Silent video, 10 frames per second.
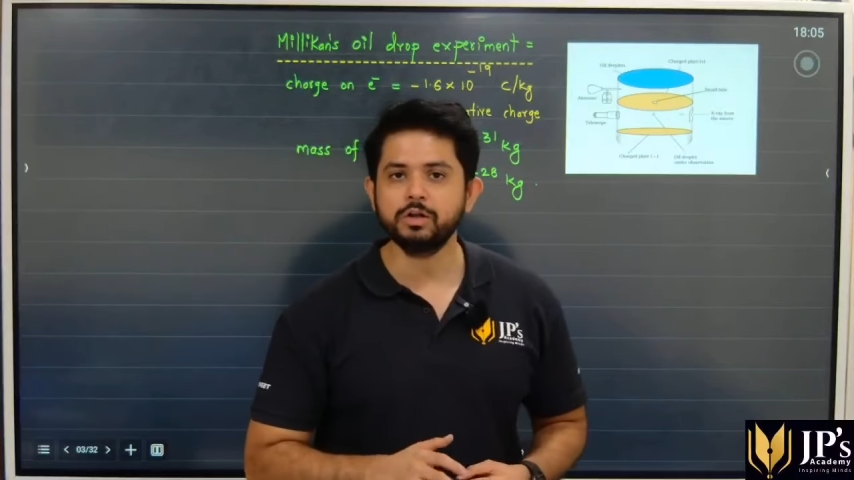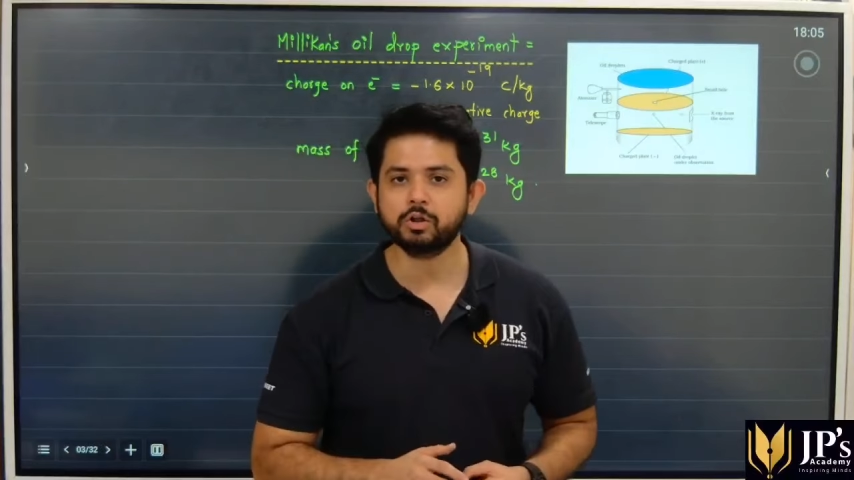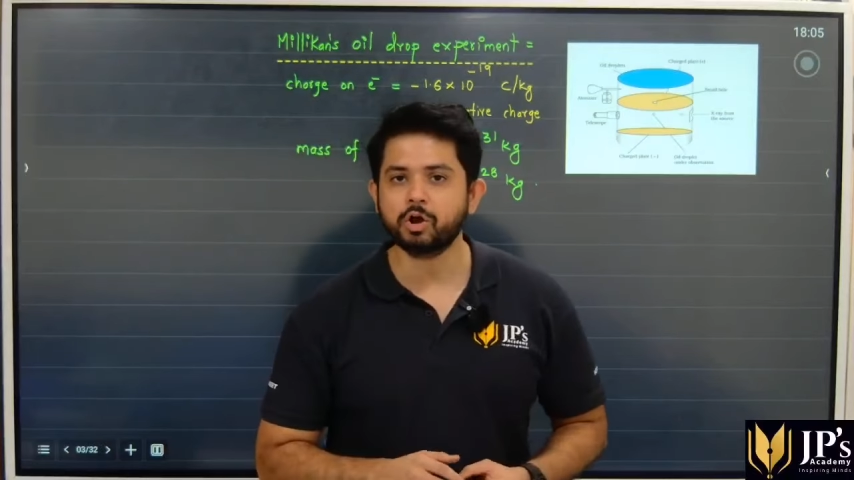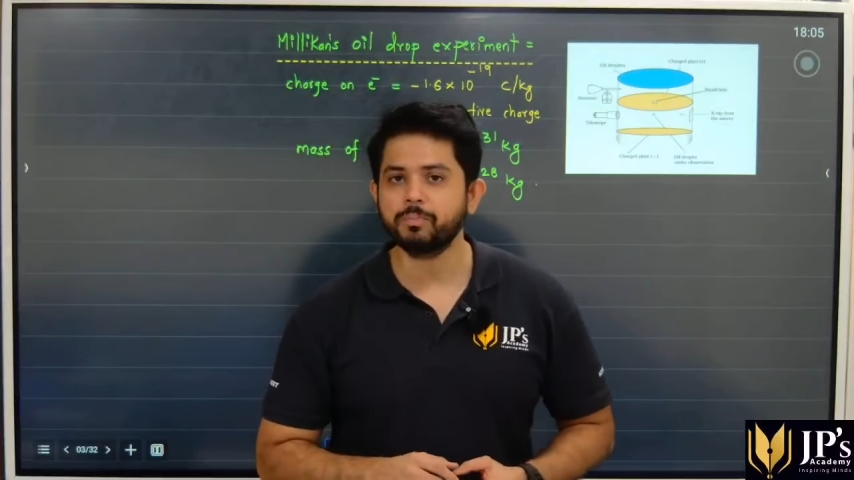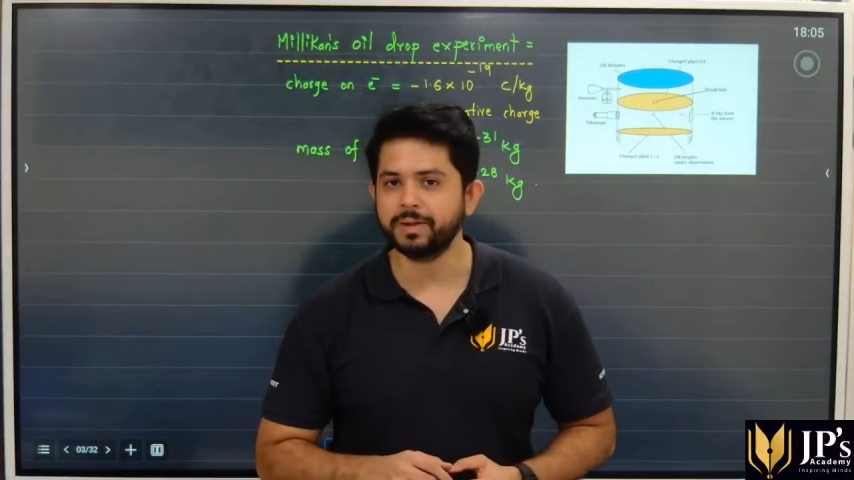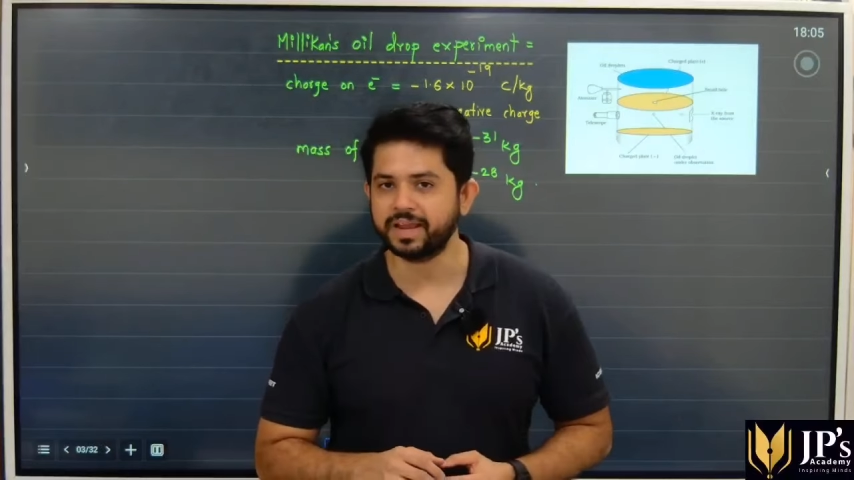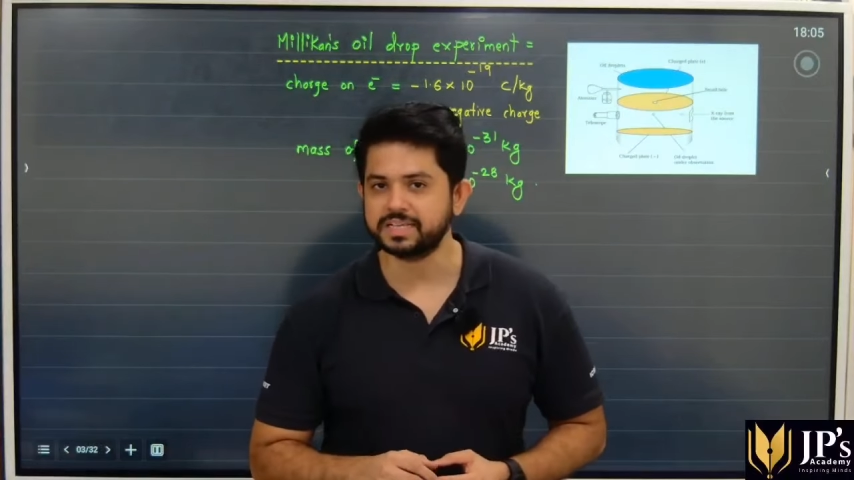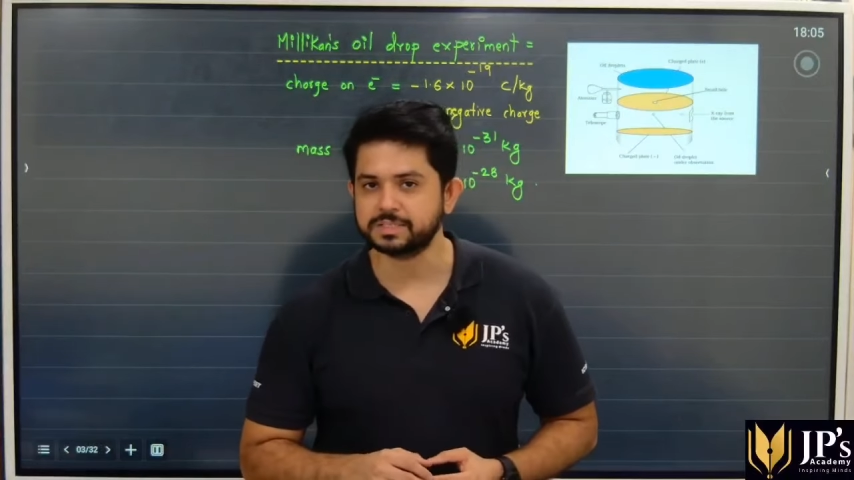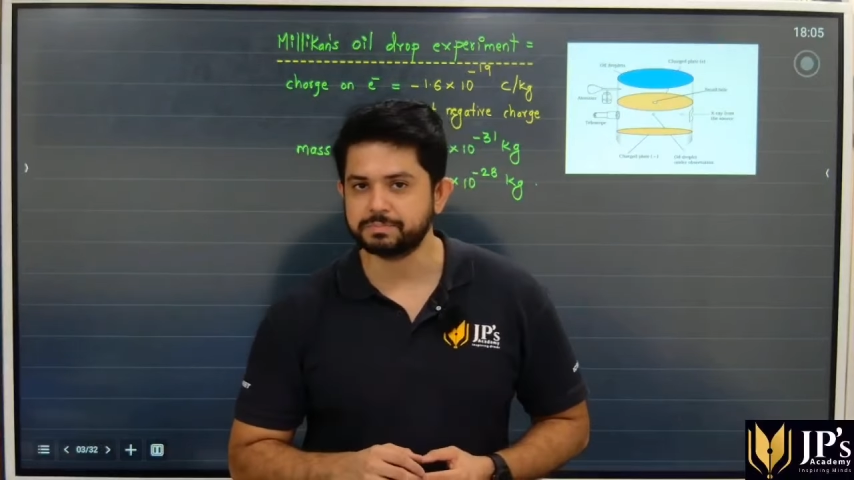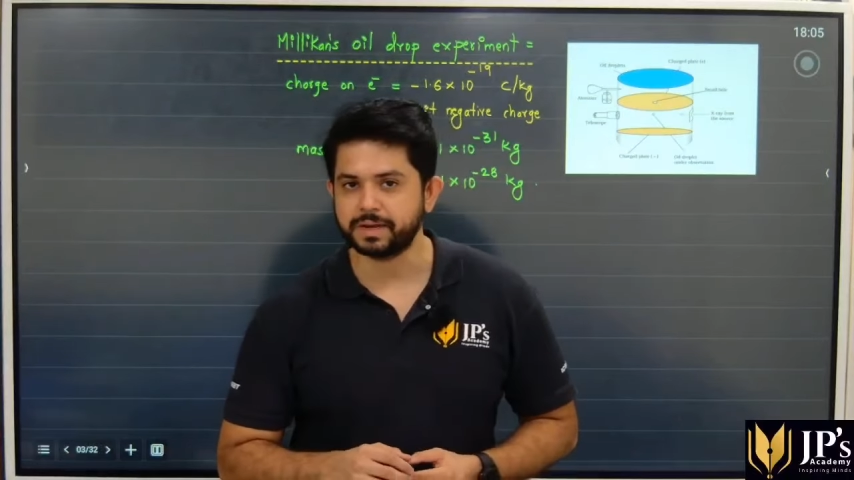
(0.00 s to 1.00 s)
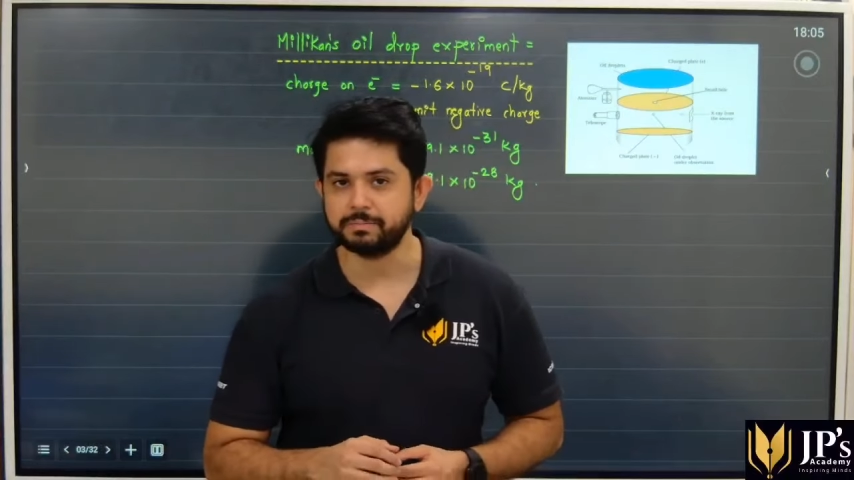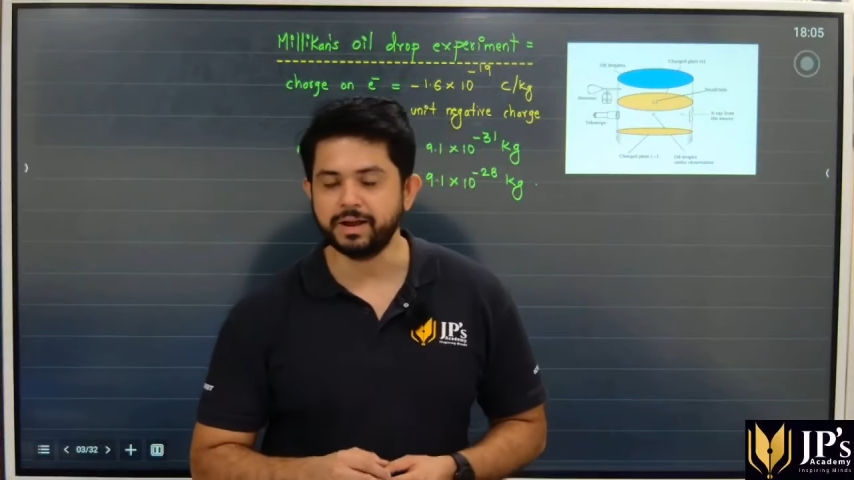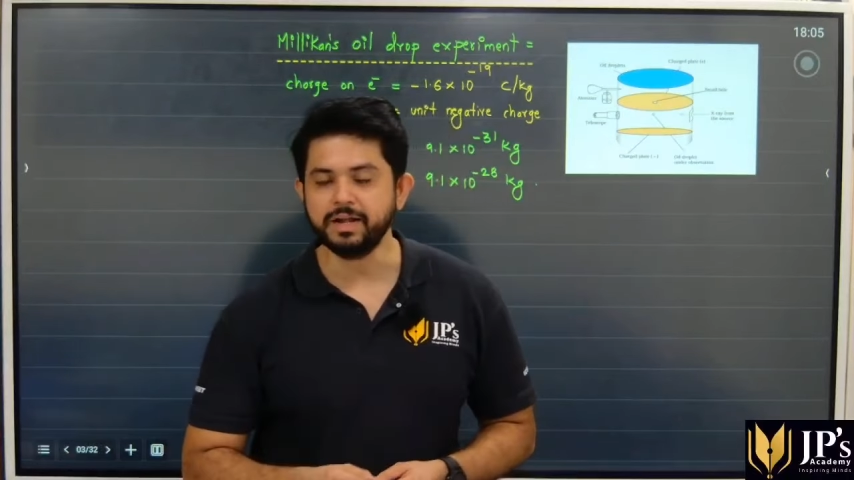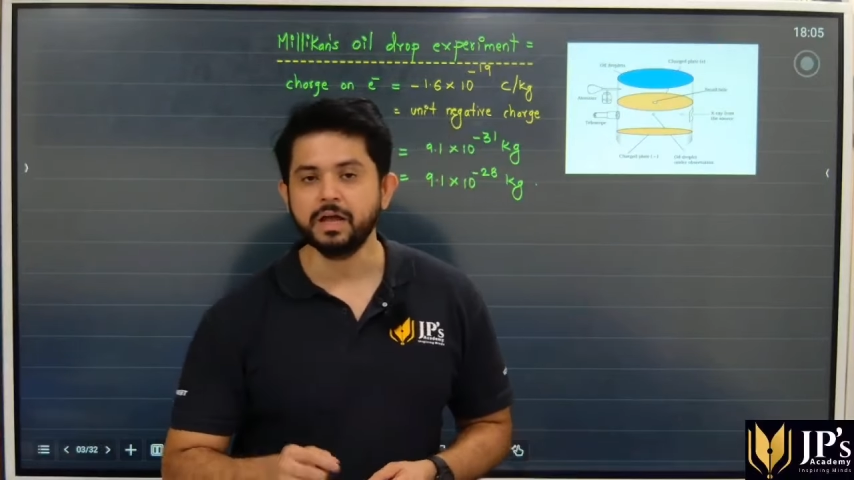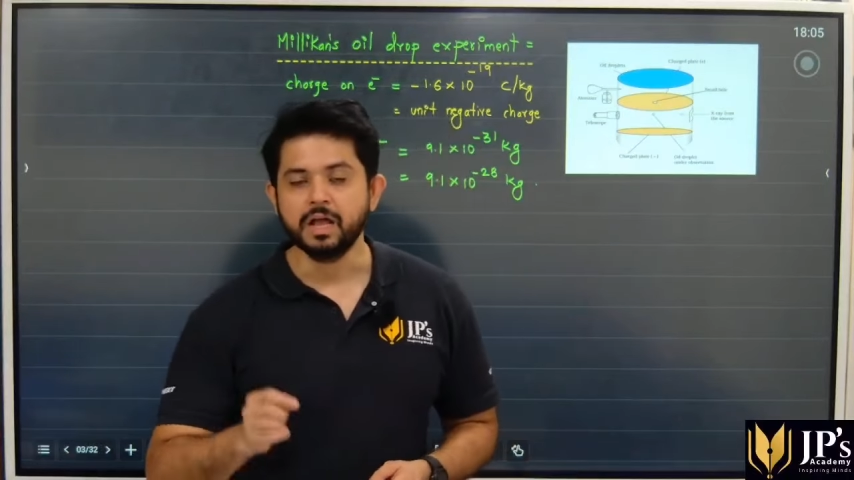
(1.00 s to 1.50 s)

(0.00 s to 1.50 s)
drop experiment,